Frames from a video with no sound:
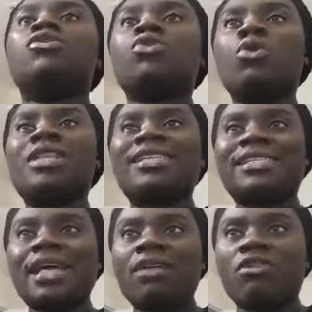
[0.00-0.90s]
So the
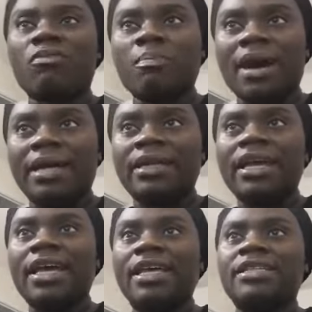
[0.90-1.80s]
Son of Man
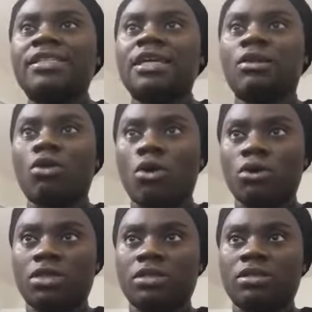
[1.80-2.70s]
is the
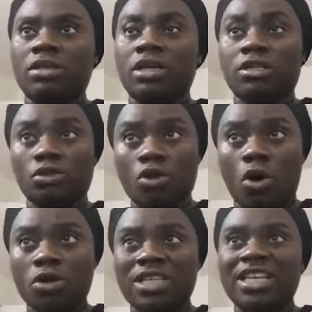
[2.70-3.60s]
Lord, is
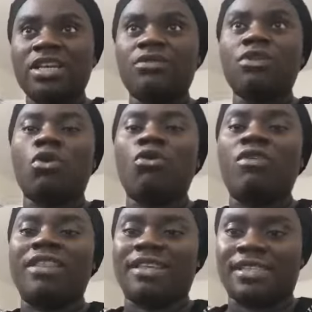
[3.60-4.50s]
Lord even
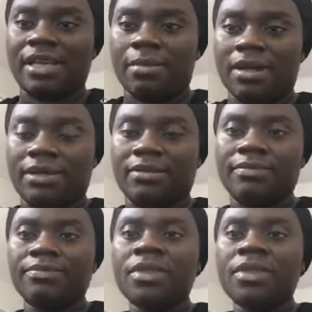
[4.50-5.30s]
over the Sabbath."